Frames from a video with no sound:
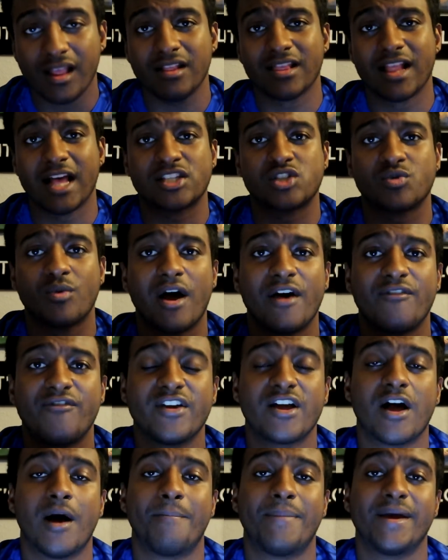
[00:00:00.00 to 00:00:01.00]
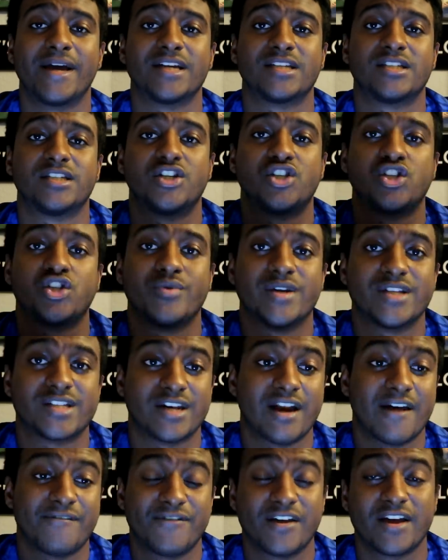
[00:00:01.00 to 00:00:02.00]
That's what I think our biggest issue
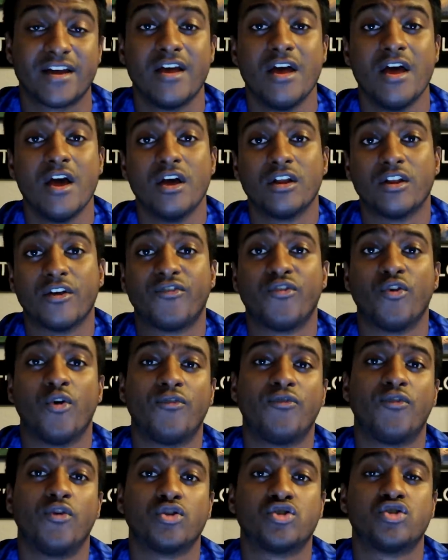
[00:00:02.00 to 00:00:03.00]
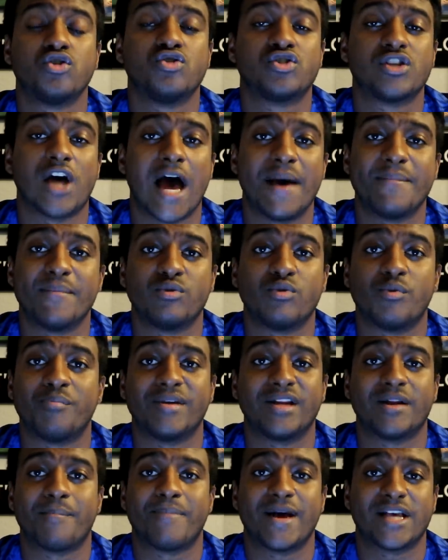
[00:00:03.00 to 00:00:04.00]
is. And I think the 4-4-2 diamond would
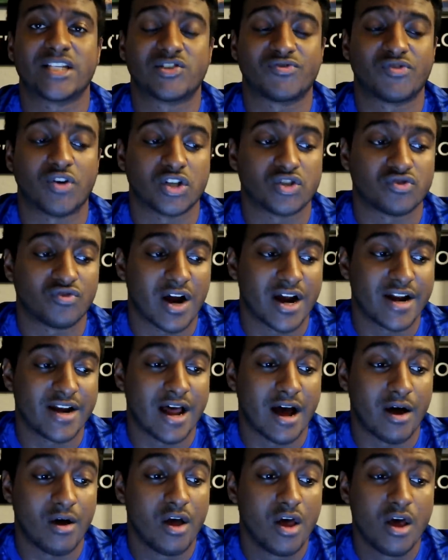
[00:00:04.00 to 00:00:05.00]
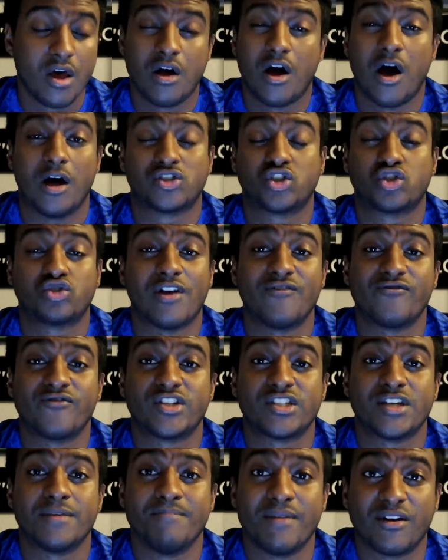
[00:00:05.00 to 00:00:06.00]
be the best for us right now. Our
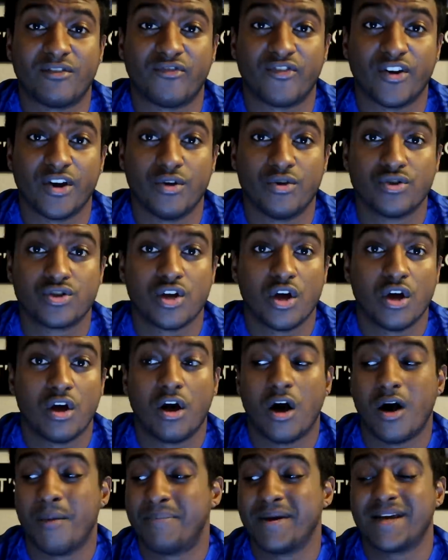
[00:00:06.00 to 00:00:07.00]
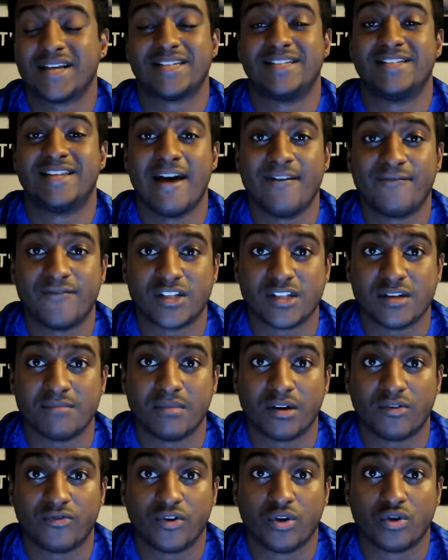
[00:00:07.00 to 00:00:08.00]
strength is in midfield. Our biggest depth is
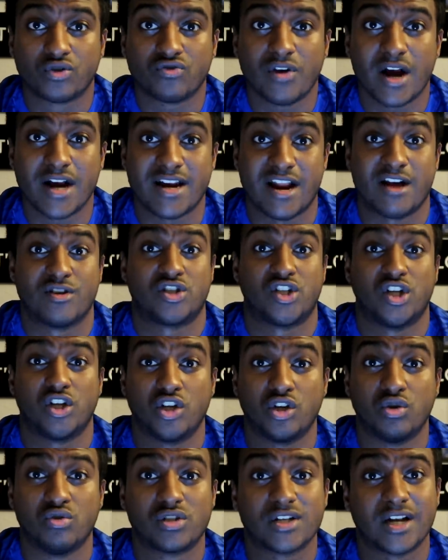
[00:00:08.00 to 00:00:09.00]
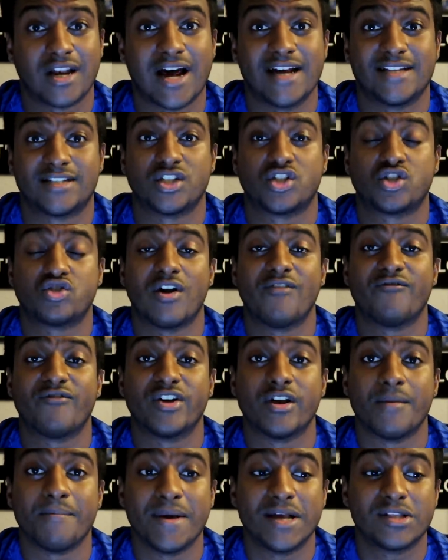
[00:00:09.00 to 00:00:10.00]
in midfield right now. So utilize the
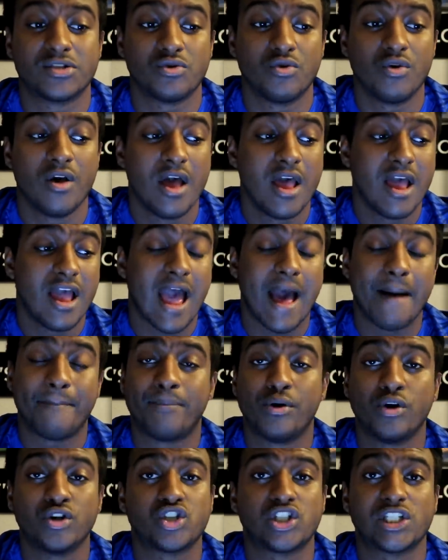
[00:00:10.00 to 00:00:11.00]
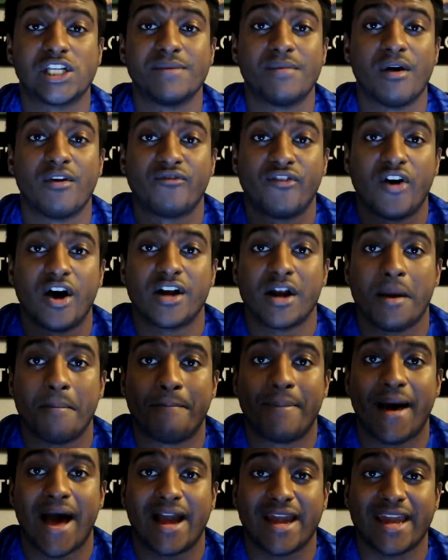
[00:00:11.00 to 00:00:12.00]
strength in the middle and push Timo Werner
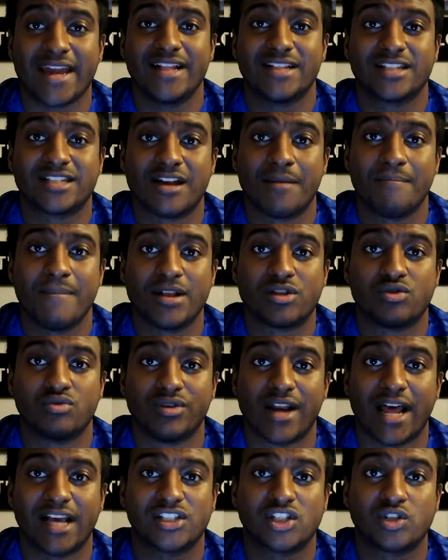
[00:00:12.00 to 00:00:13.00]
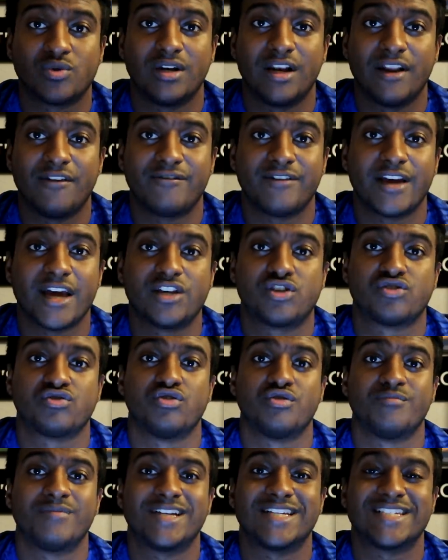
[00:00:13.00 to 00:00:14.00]
back into the middle next to Olivier
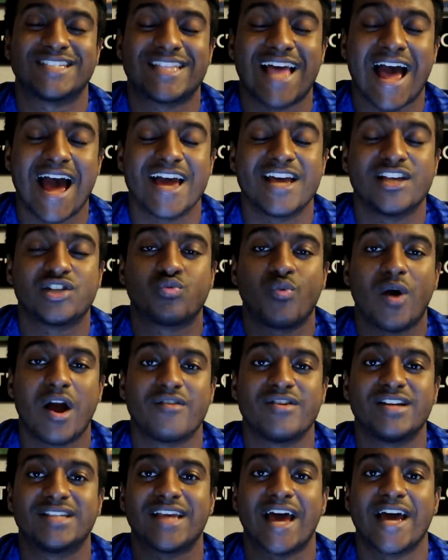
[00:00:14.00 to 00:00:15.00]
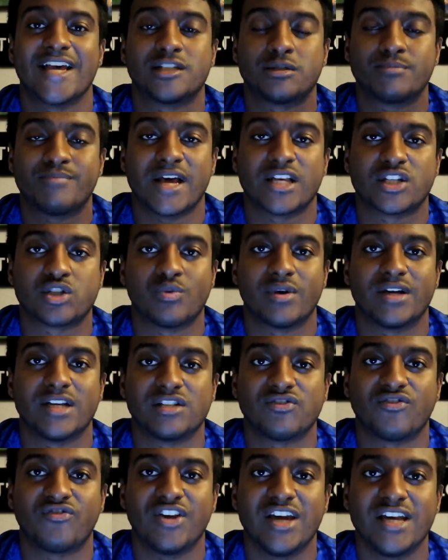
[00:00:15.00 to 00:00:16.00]
Giroud, because that is where he's at his best, when
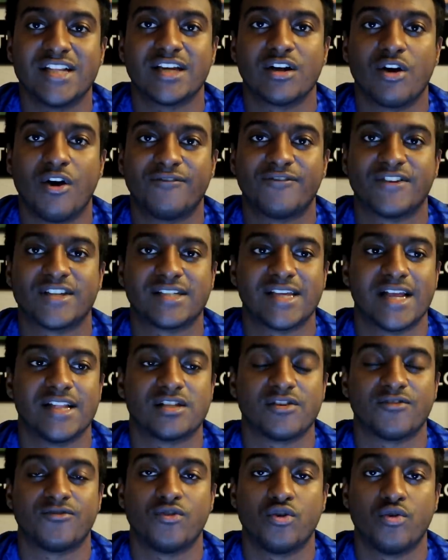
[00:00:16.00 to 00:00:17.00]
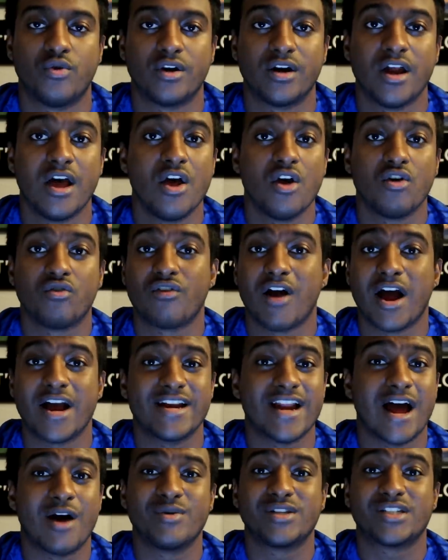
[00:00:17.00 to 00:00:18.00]
he's feeding off a centre forward.
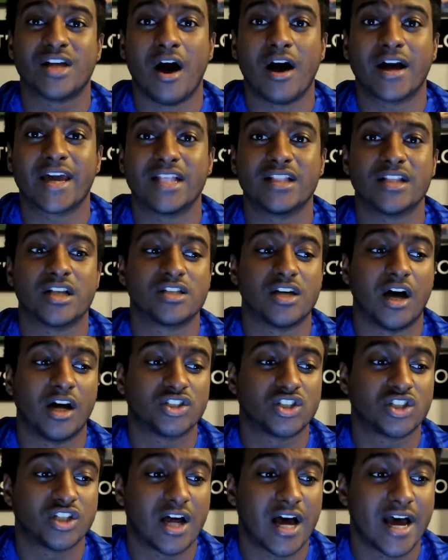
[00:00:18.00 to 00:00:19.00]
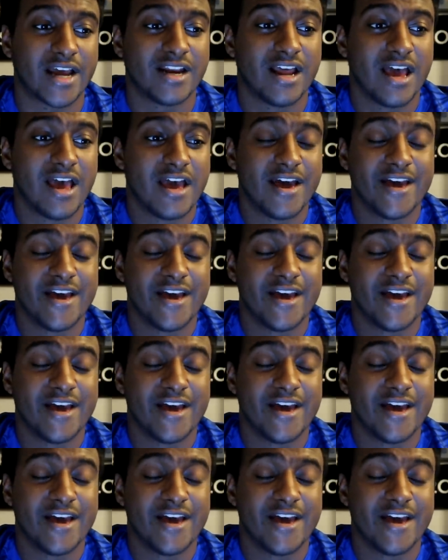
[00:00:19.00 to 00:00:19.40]
Right now, he's hugging the touchline.